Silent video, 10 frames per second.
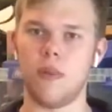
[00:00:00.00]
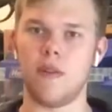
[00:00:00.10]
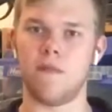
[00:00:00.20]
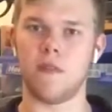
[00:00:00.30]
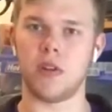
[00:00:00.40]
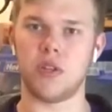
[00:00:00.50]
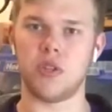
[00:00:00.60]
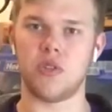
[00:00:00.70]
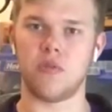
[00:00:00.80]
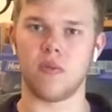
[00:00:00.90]

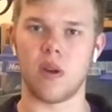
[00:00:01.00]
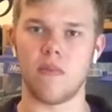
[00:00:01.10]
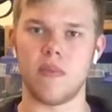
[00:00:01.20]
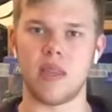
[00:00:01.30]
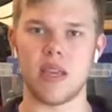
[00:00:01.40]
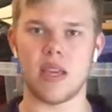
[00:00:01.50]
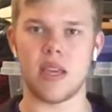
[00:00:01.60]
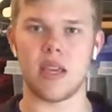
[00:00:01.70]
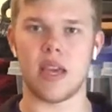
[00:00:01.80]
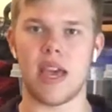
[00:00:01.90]
footage from
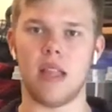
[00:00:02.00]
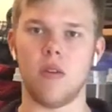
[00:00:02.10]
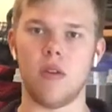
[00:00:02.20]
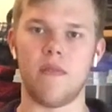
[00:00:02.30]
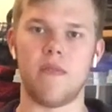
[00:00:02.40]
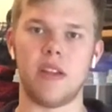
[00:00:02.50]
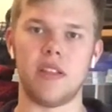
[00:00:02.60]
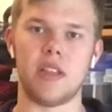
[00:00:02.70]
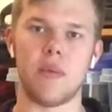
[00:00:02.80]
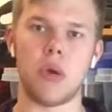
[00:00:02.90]
the Halo
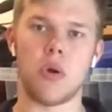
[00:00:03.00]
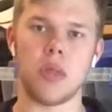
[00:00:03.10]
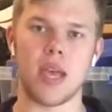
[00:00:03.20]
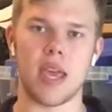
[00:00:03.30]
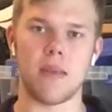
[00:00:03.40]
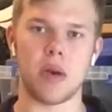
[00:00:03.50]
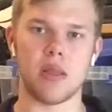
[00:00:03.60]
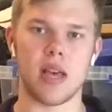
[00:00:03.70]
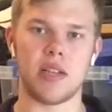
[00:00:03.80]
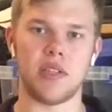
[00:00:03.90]
Infinite demo that came out
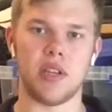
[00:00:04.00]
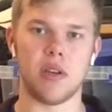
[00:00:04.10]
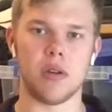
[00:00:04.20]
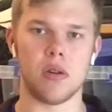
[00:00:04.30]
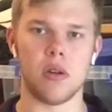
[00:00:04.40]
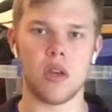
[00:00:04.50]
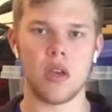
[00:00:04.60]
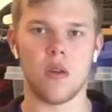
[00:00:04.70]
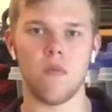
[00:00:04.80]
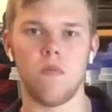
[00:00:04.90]
last year.
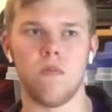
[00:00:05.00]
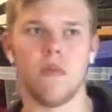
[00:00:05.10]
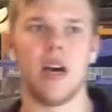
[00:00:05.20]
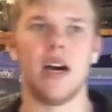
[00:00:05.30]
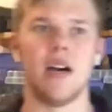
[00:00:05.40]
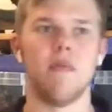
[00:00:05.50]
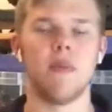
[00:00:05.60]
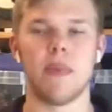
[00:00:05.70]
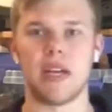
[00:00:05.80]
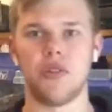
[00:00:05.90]

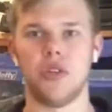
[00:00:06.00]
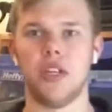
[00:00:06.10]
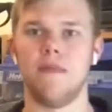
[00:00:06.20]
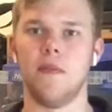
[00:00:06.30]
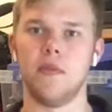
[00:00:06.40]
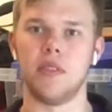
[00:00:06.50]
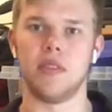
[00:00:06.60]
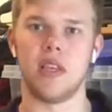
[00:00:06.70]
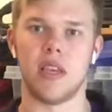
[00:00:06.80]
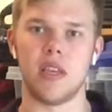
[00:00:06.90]
When Master Chief uses
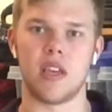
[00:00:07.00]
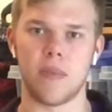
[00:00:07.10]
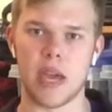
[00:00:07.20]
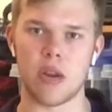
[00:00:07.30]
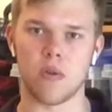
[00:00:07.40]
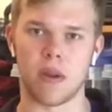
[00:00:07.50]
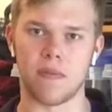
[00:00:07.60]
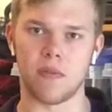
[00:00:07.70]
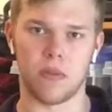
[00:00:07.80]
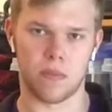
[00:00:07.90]
the Commando
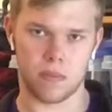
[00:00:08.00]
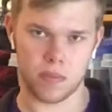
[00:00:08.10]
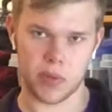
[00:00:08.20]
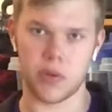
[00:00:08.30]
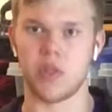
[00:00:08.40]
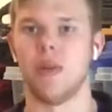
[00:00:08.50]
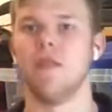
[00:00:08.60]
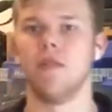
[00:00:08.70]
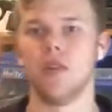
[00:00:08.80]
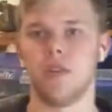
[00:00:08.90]
Rifle. So here's a bit of
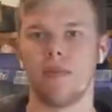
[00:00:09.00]
footage.